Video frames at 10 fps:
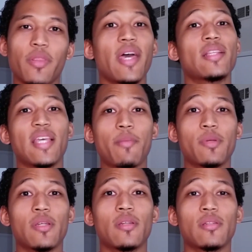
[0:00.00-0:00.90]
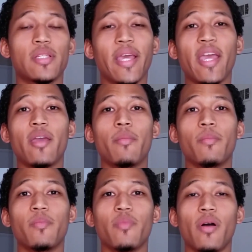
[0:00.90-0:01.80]
But that type of
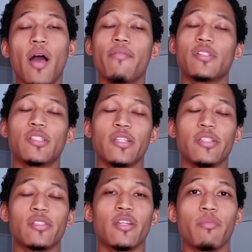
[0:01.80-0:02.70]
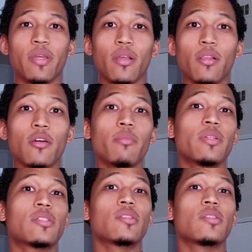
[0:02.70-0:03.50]
game obviously is going to be a little bit